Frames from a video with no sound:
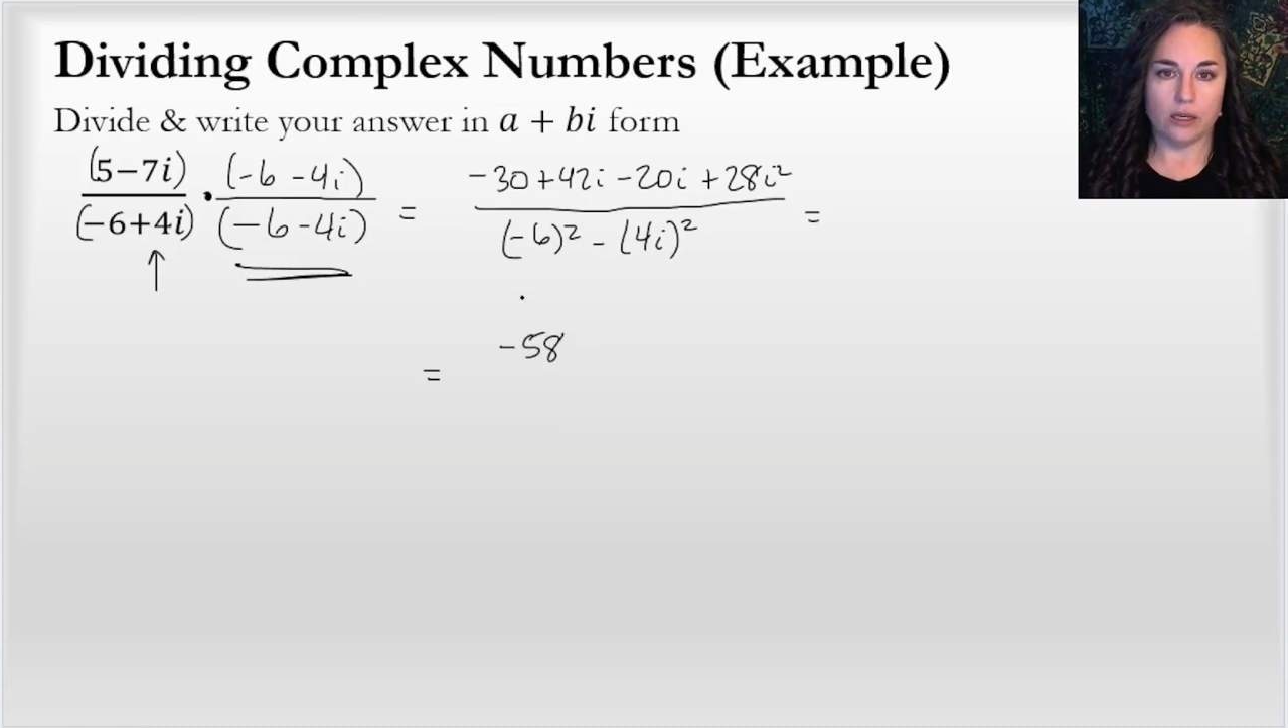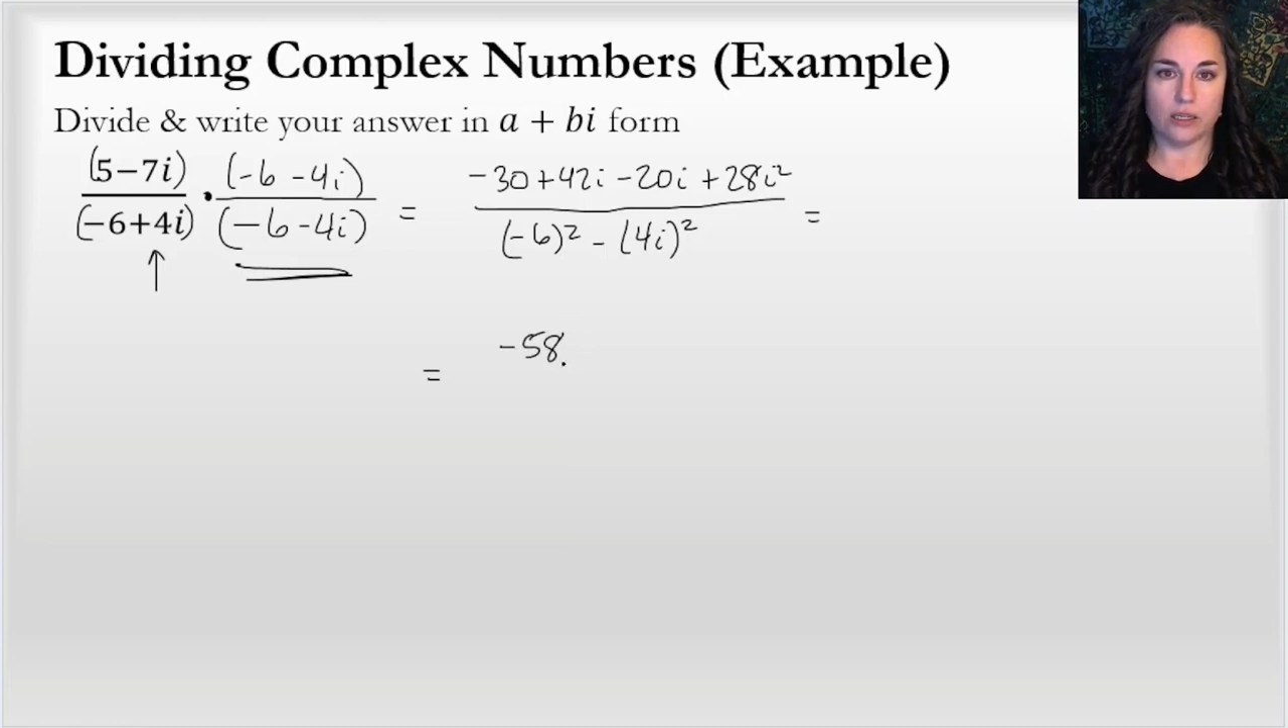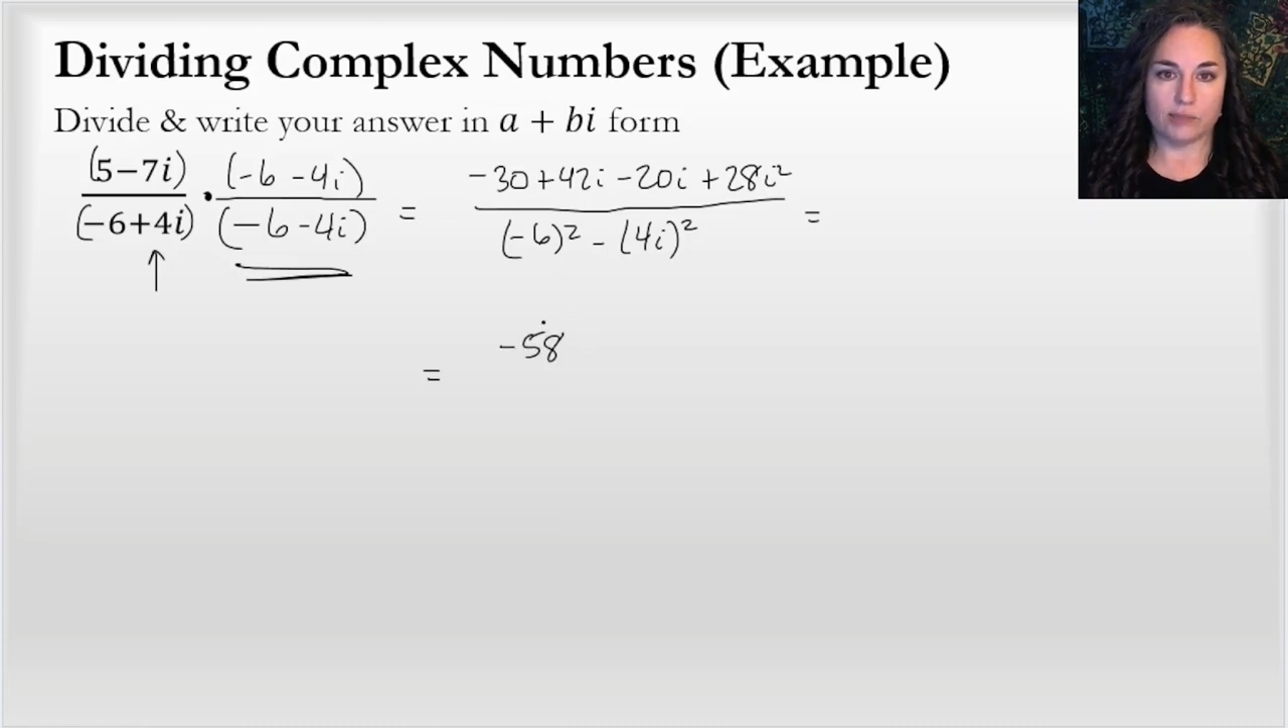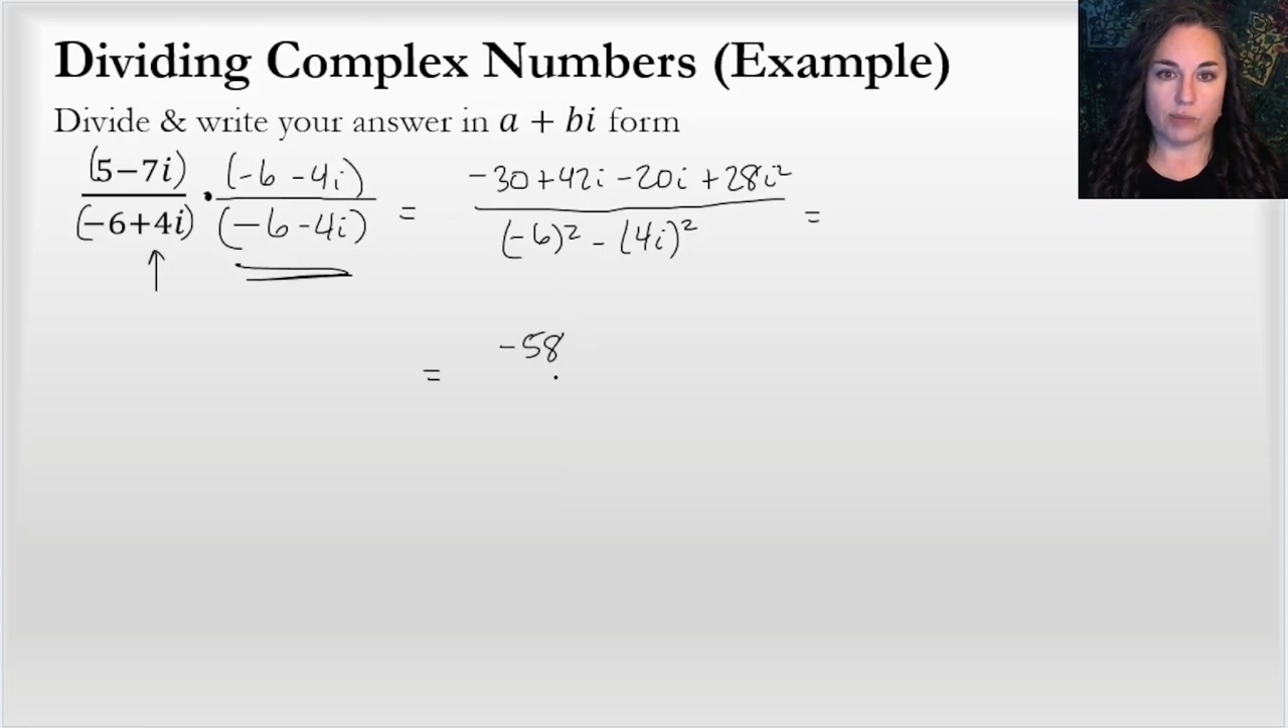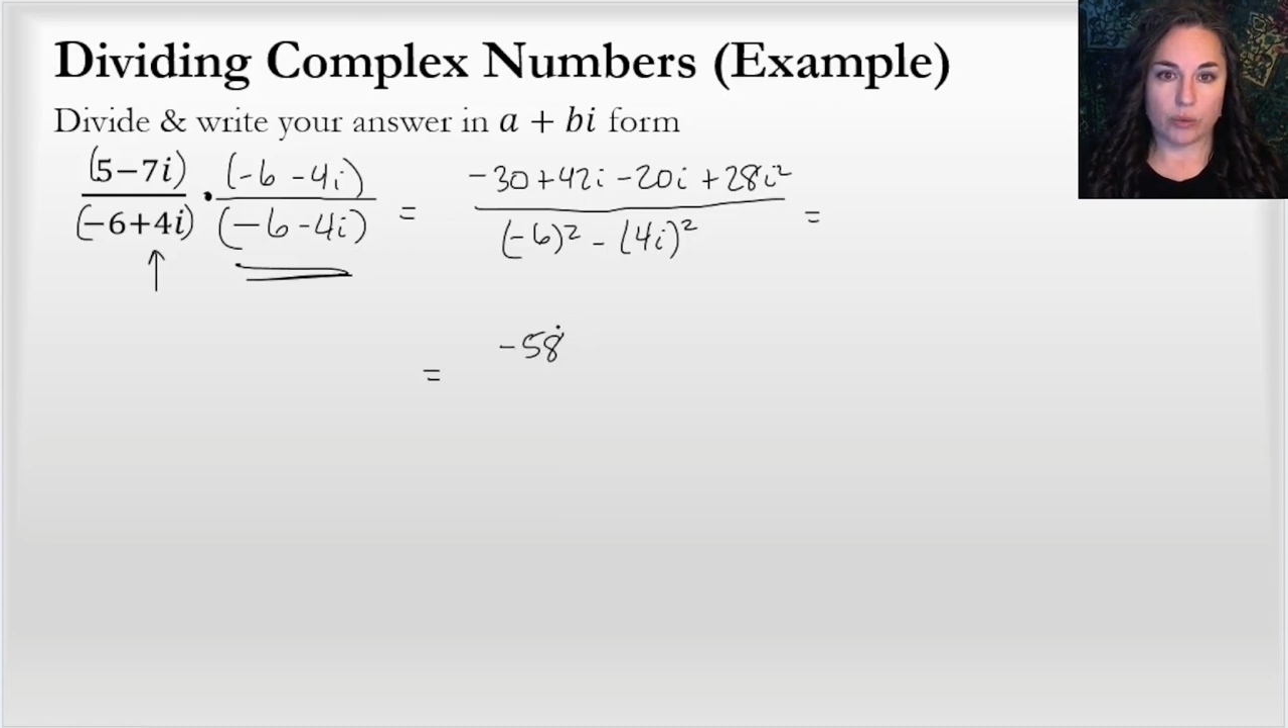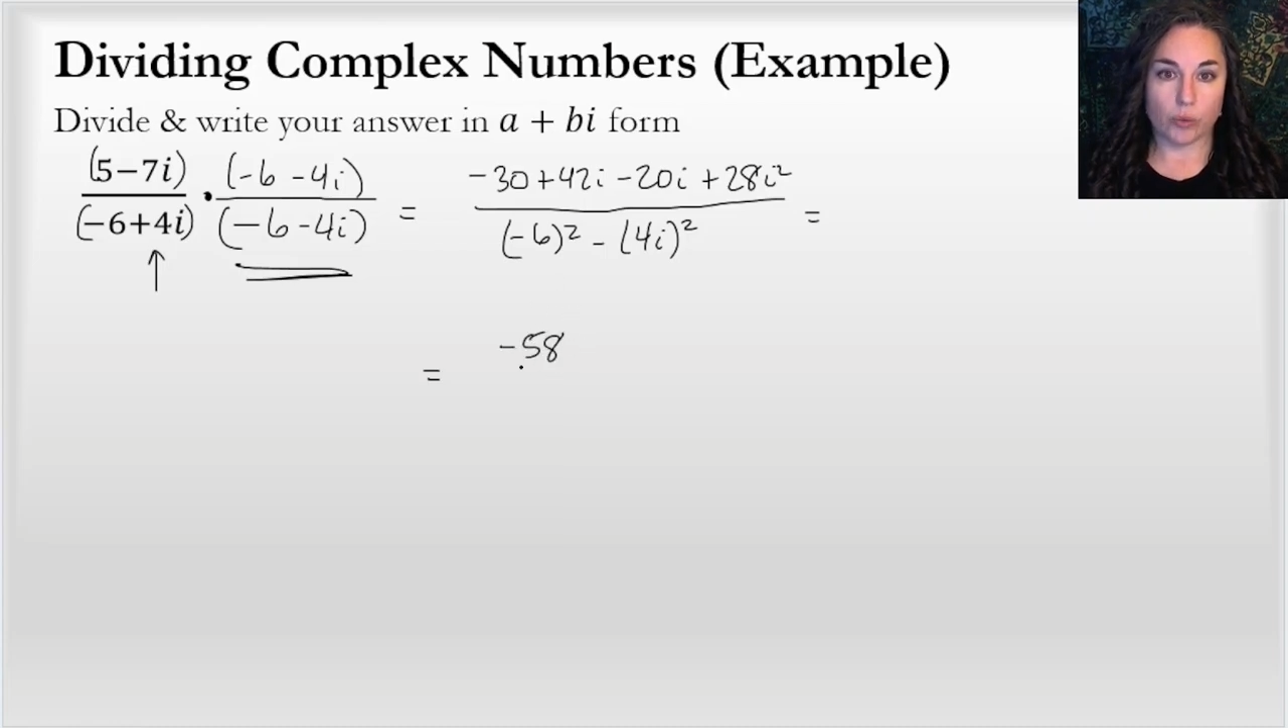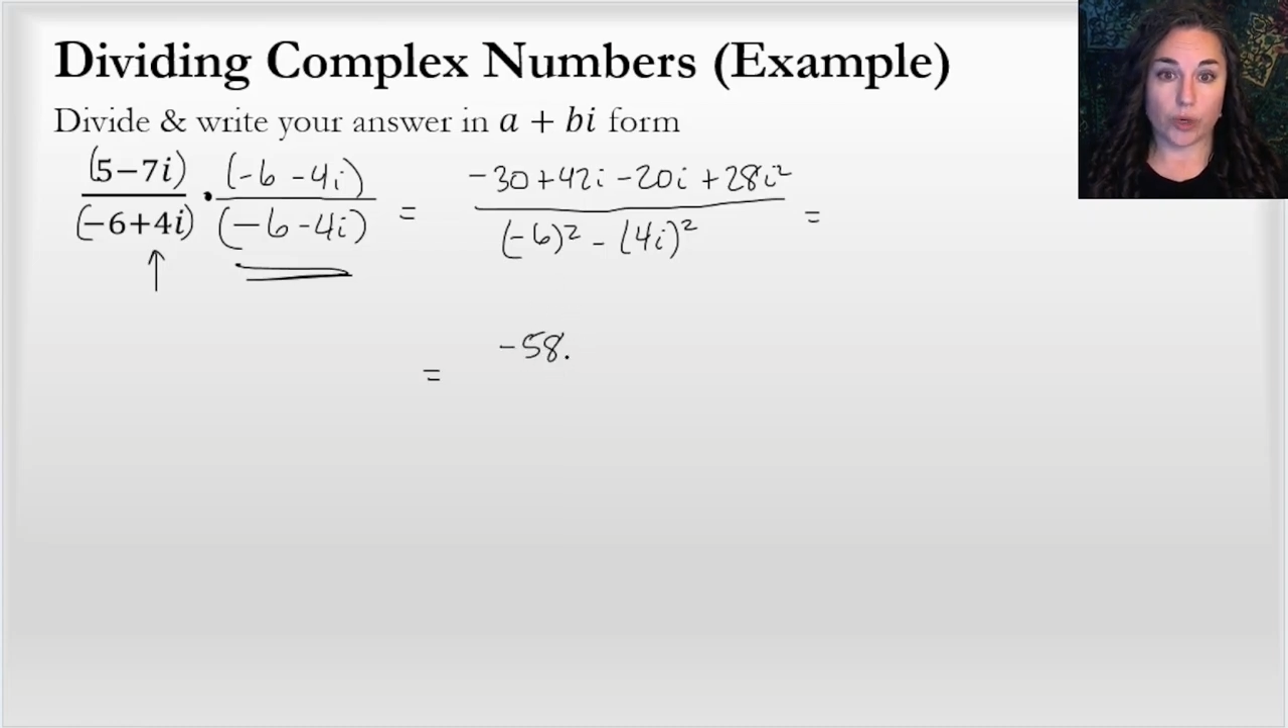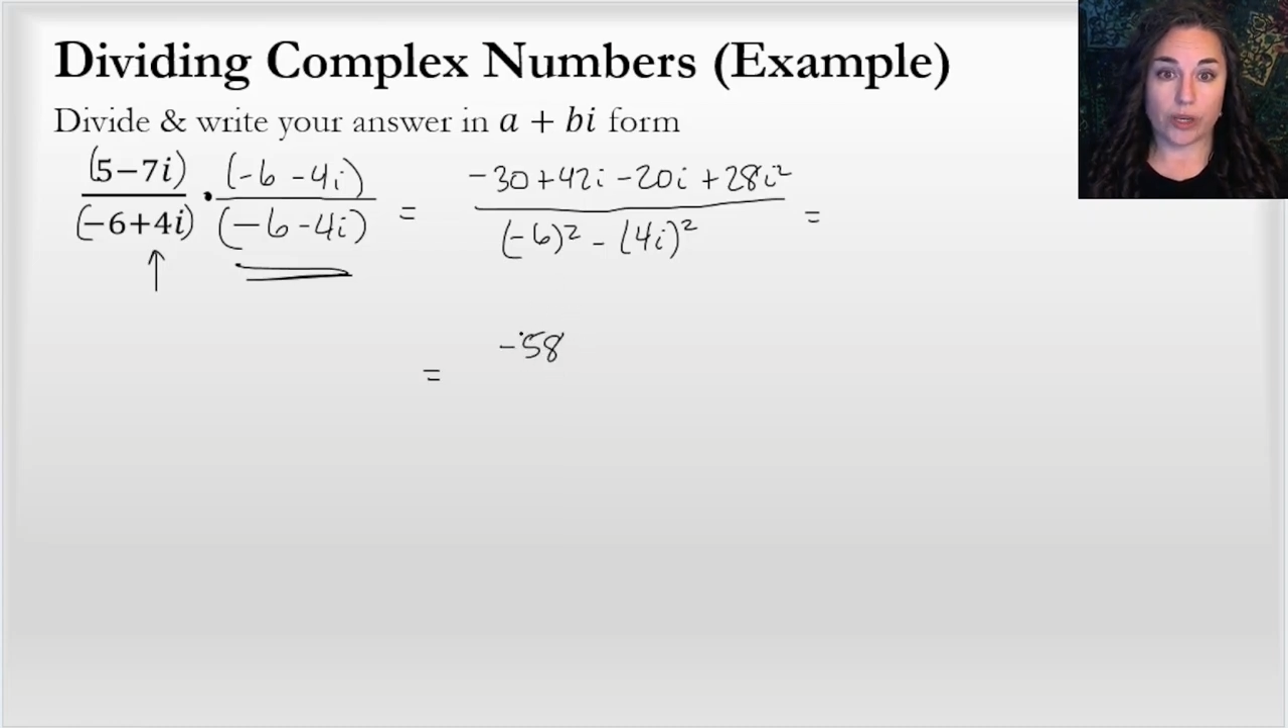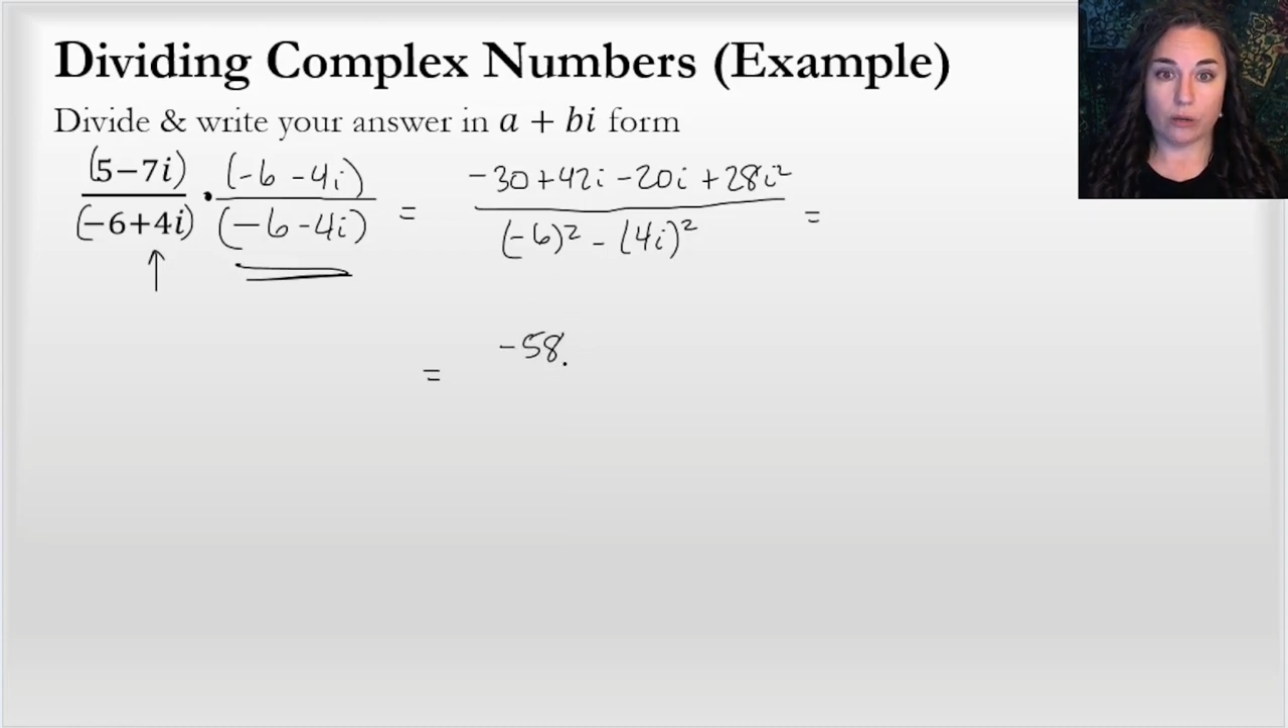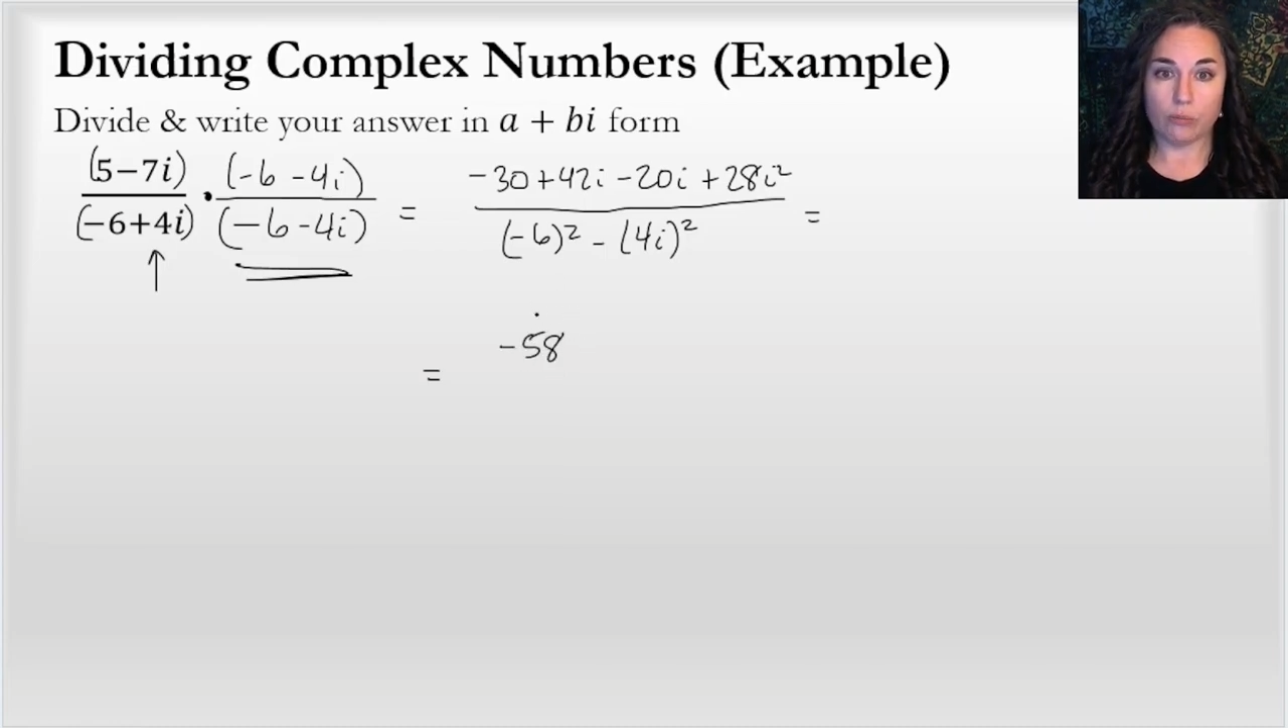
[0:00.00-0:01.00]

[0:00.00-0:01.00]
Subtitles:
is my real